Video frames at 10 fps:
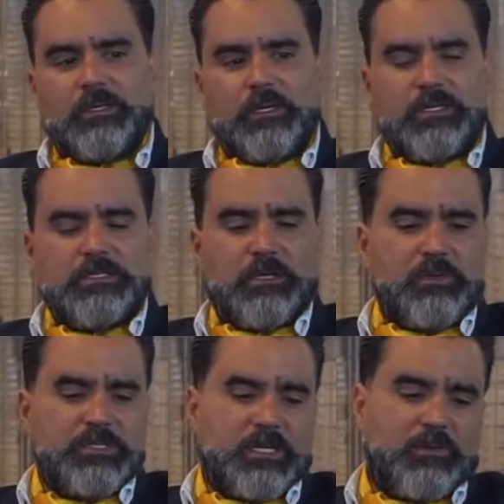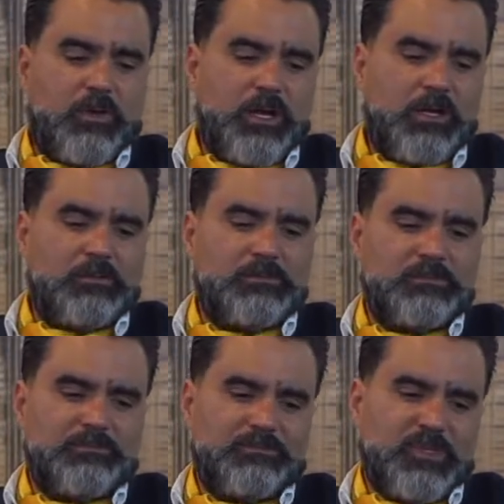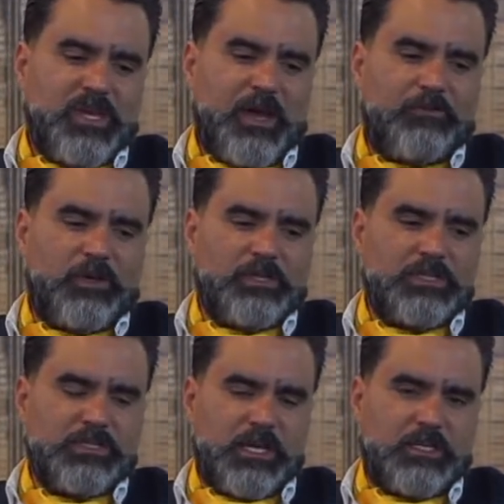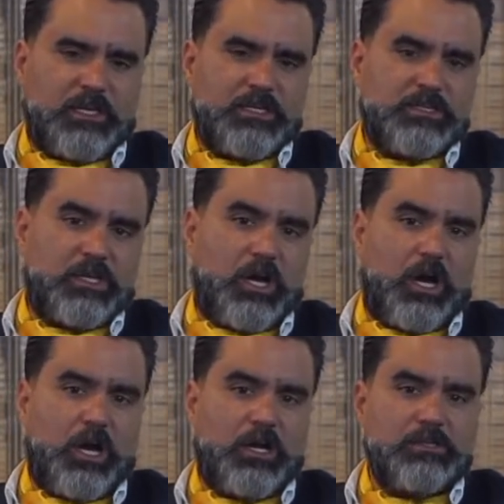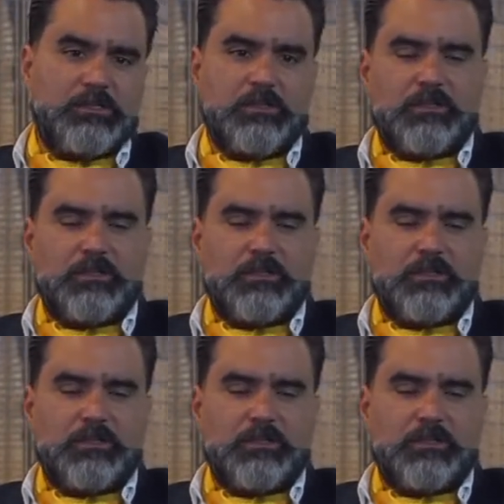And someone said, well, you have to understand that cigars,